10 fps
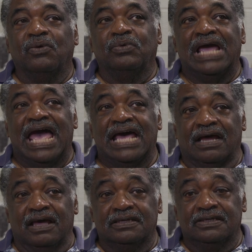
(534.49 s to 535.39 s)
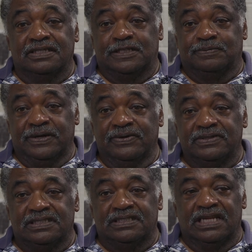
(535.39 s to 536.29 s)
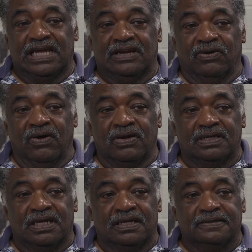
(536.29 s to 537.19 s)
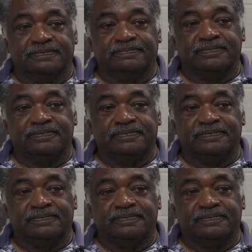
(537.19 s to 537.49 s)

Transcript: We had other experiences later on.